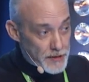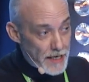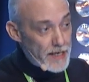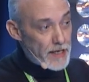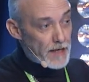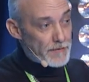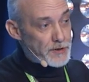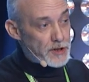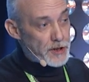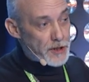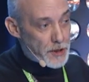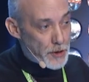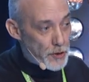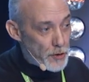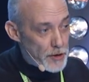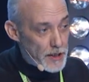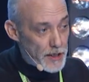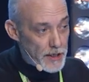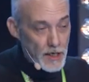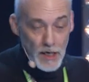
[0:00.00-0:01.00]
of
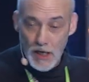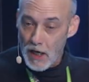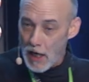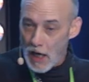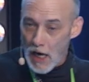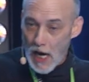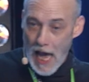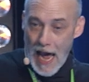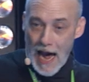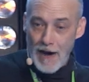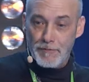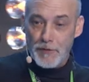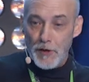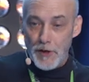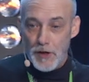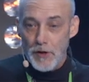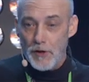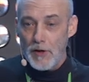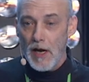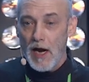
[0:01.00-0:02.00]
security after a year
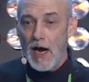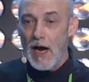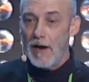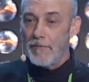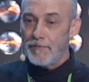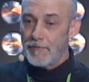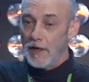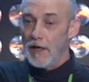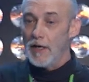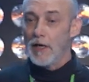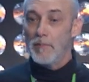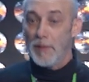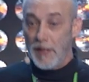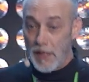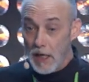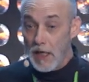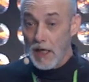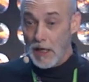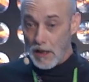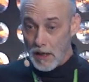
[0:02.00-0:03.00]
and a half than in the
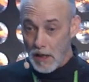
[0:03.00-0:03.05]
beginning.